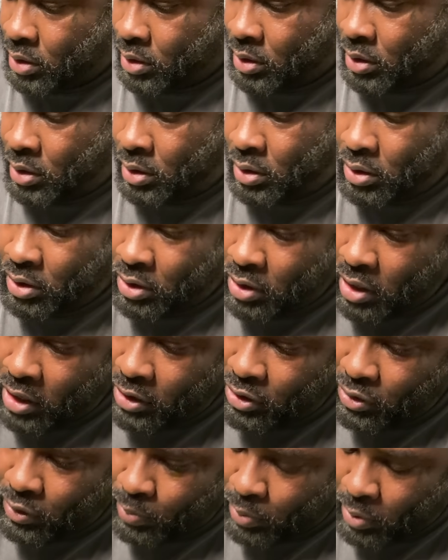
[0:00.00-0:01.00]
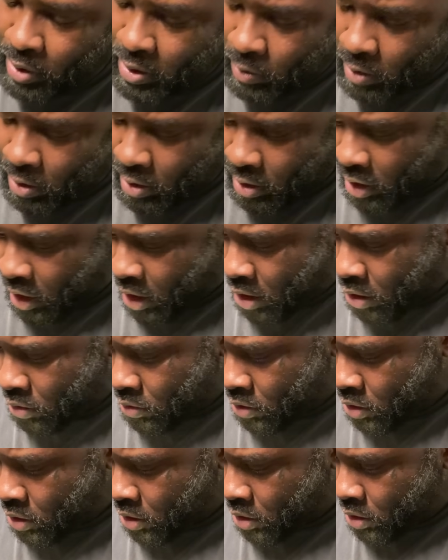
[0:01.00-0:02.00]
Energizer pre-workout
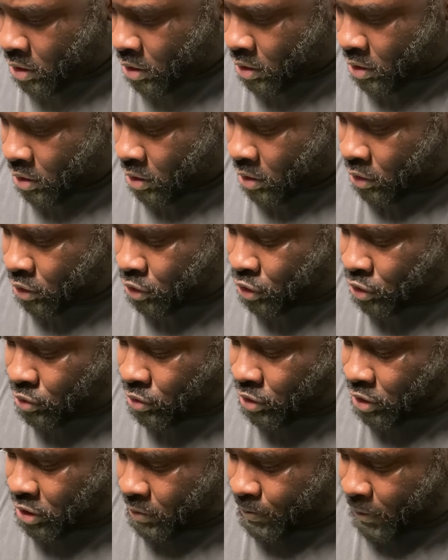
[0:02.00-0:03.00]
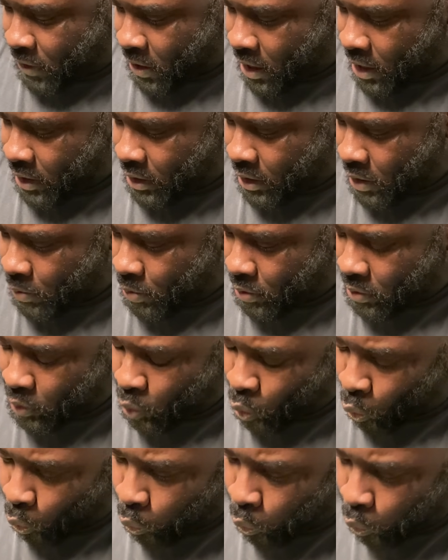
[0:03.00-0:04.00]
Juicy Pineapple.
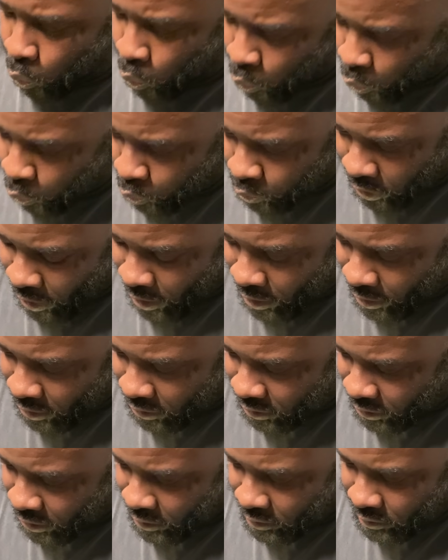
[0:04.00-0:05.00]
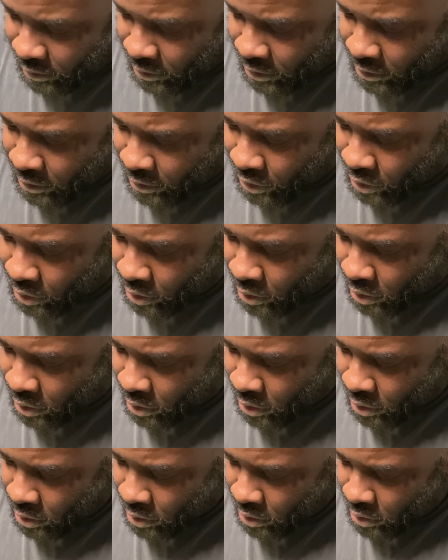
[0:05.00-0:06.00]
Damn, that sounds good.
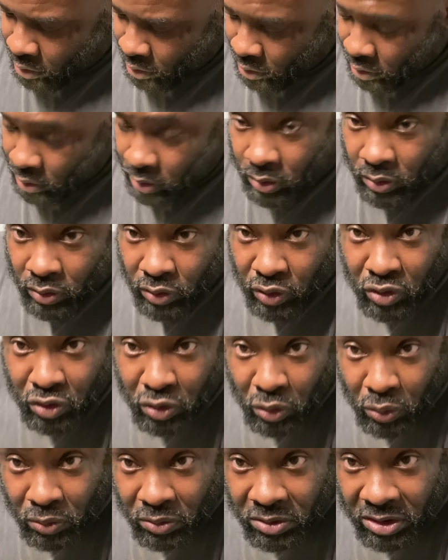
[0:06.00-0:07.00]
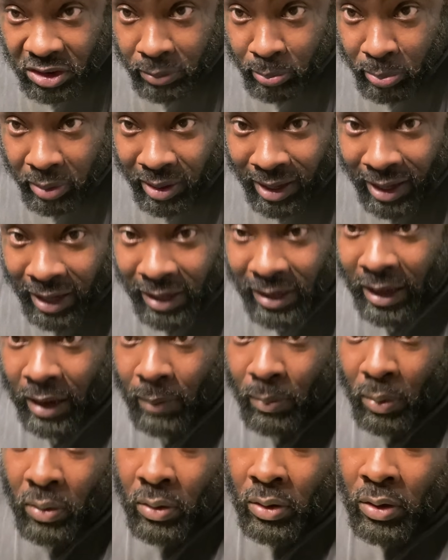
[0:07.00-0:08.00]
Juicy
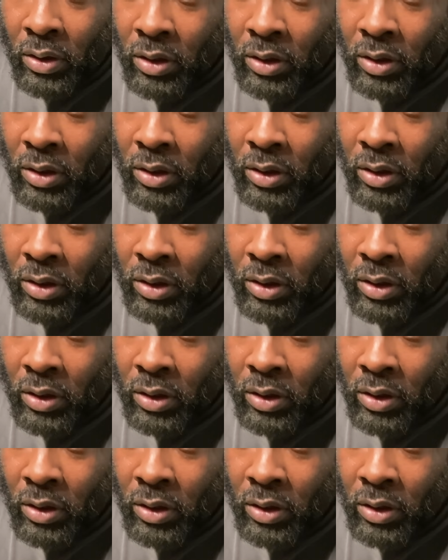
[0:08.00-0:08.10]
Pineapple.